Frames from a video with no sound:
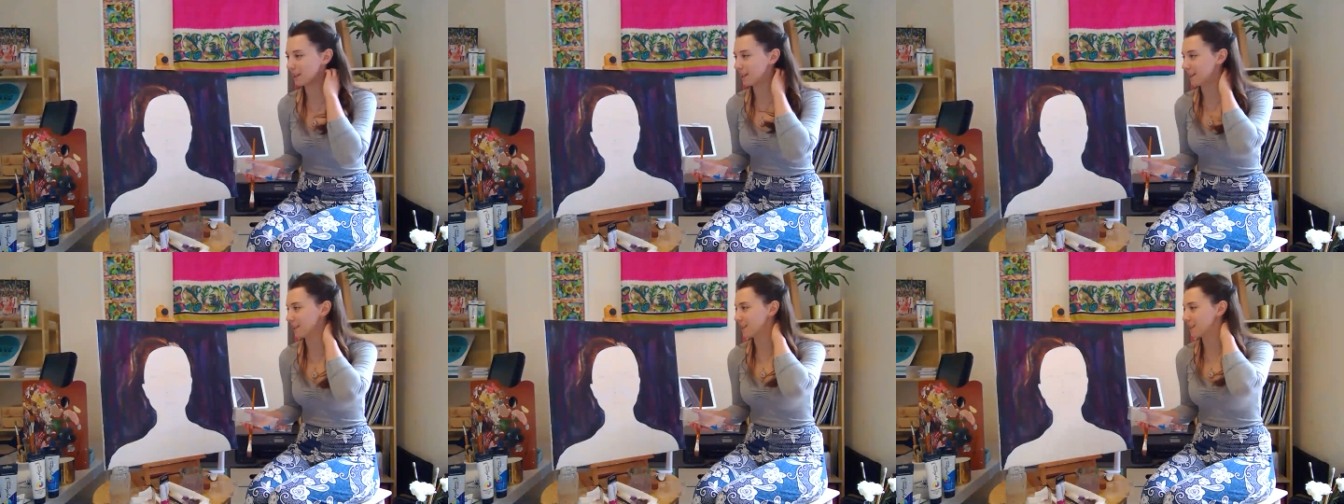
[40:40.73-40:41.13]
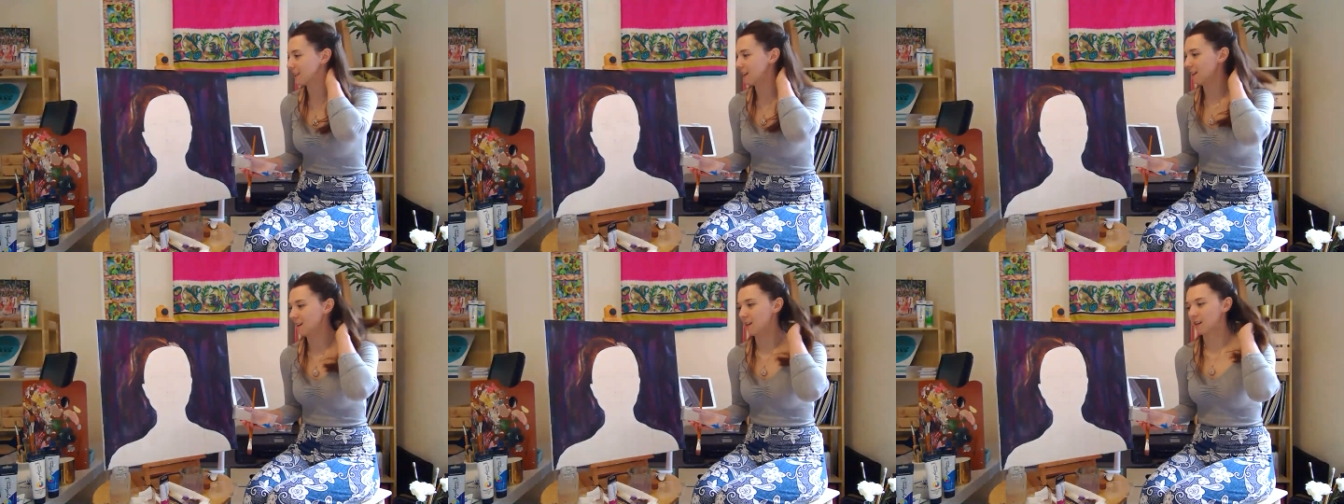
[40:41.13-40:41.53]

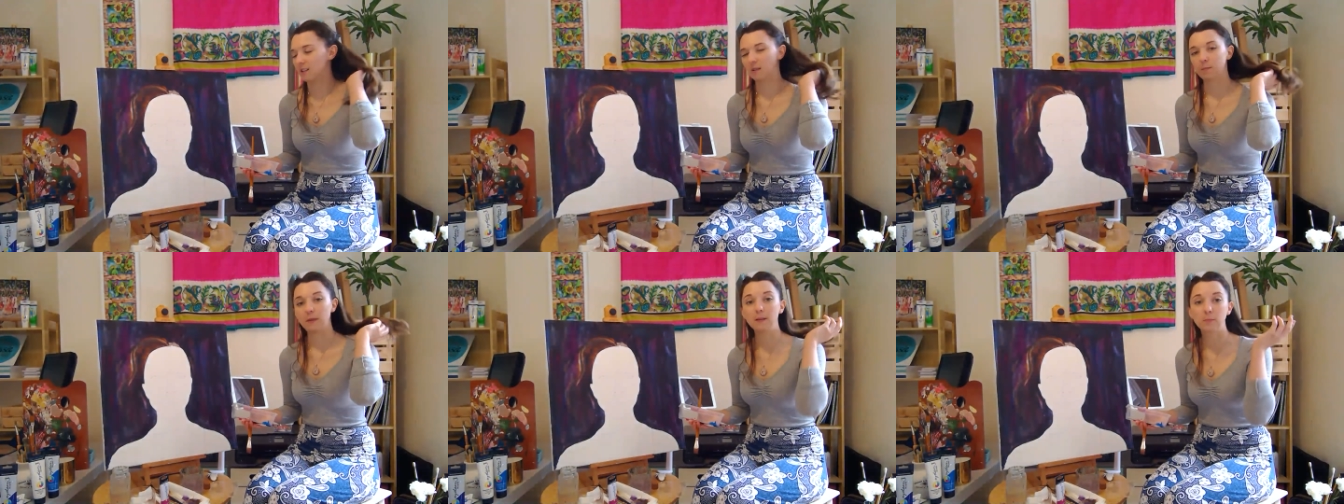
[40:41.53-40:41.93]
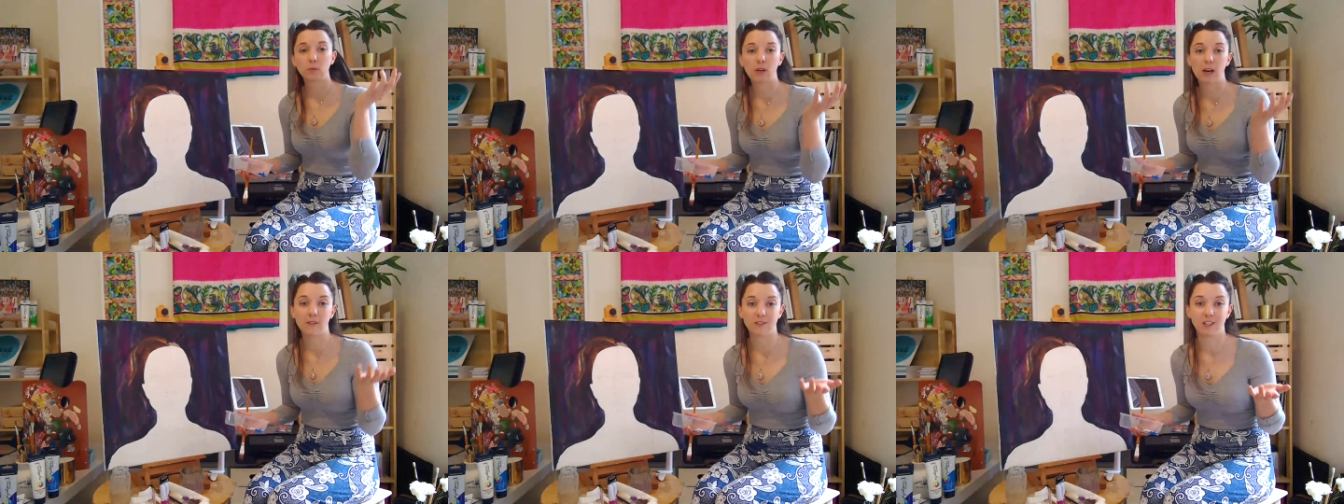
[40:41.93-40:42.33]
because the
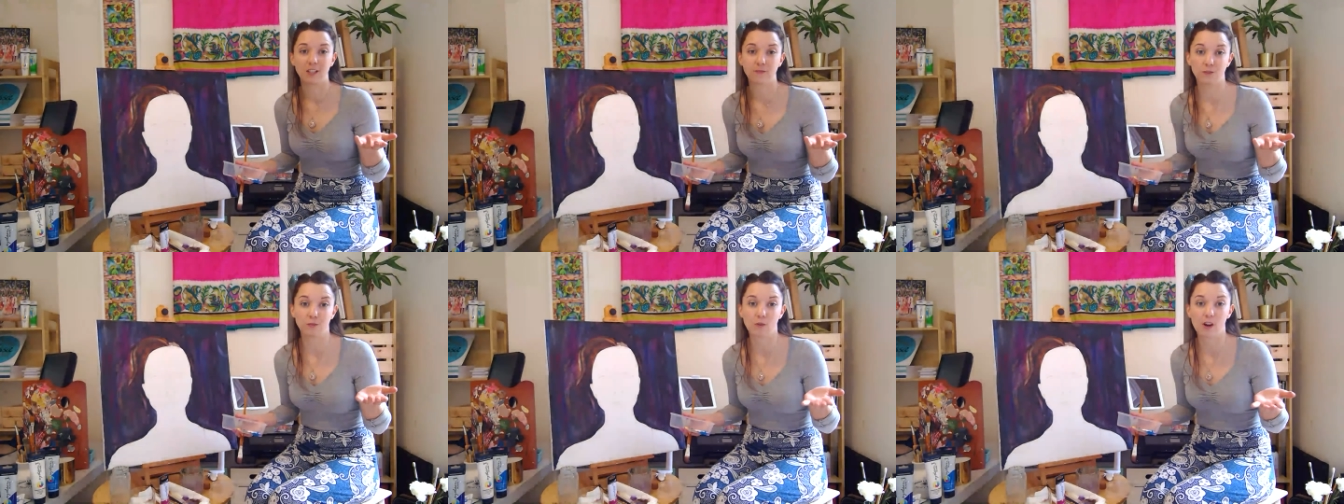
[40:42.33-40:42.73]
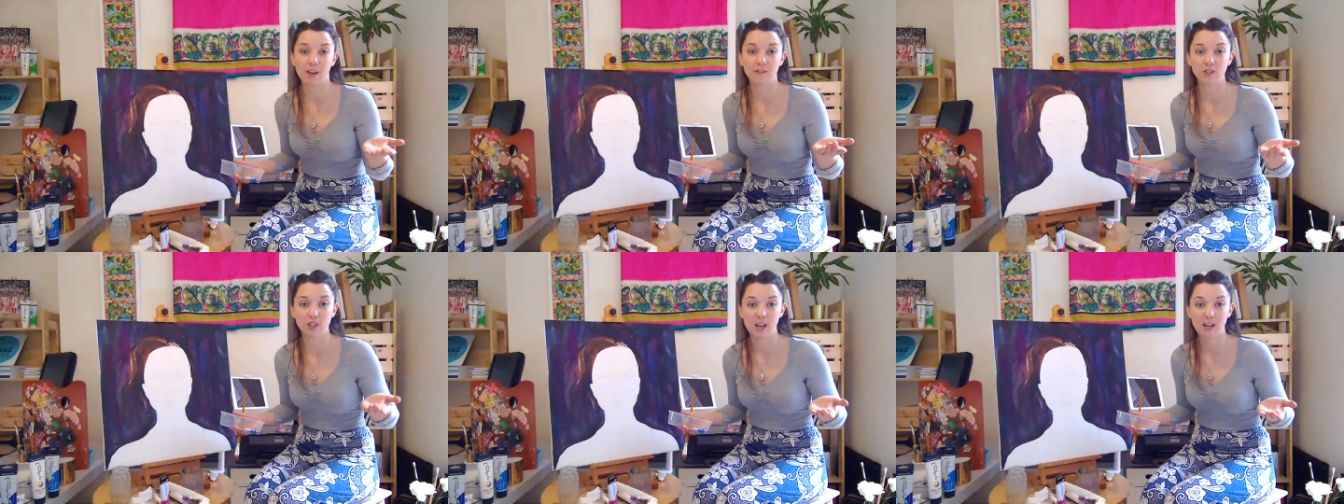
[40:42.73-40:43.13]
people haven't even
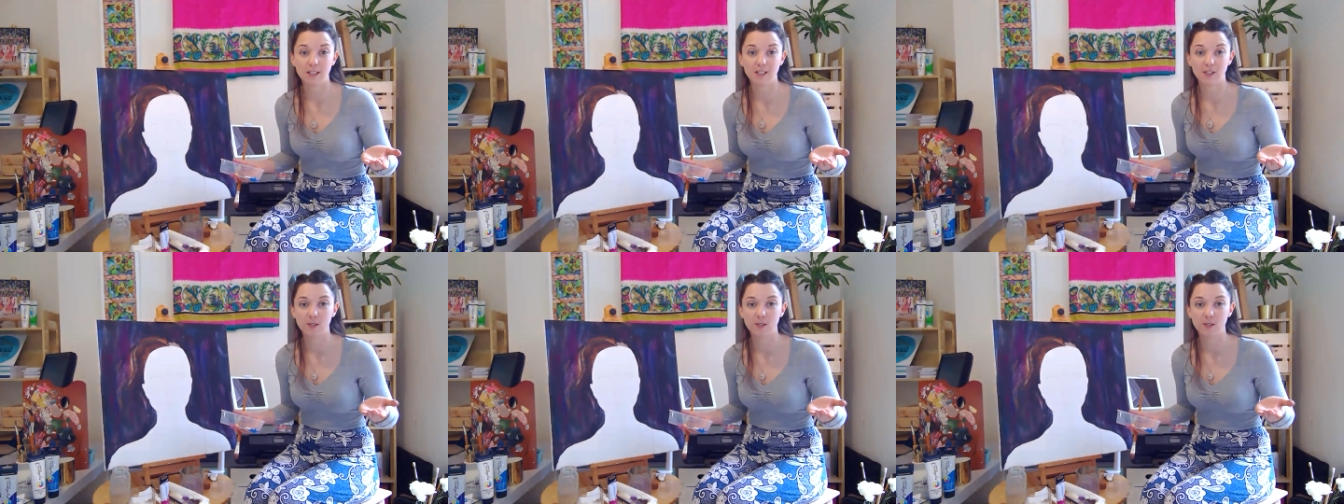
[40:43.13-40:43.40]
arrived yet.